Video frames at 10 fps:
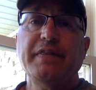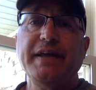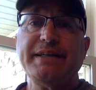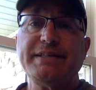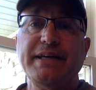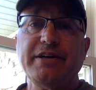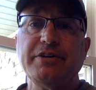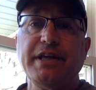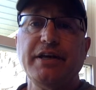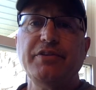They
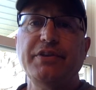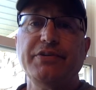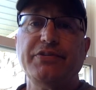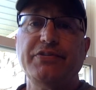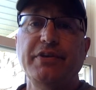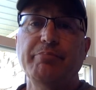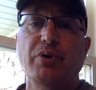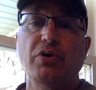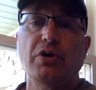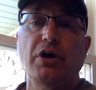tear down this
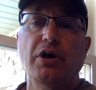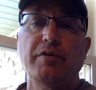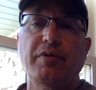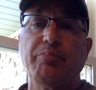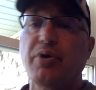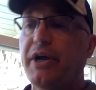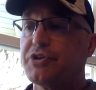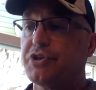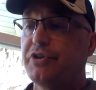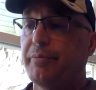symbol of
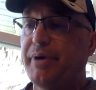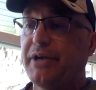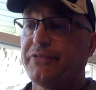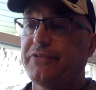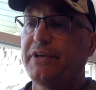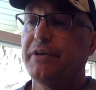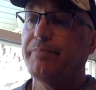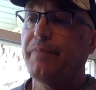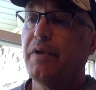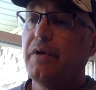oppression, the Bastille,